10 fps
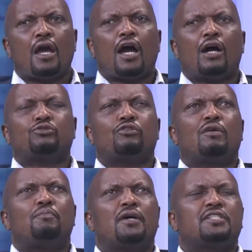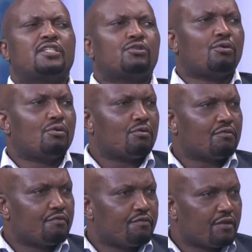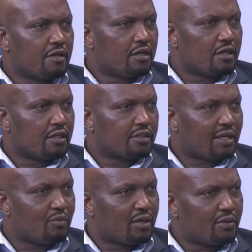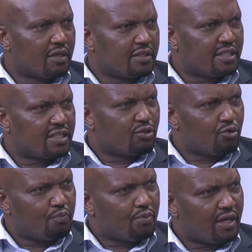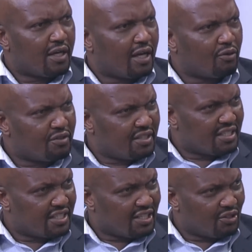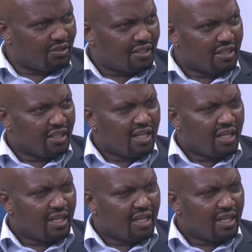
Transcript: out of a budget of somewhere, is it 2 or 3 trillion,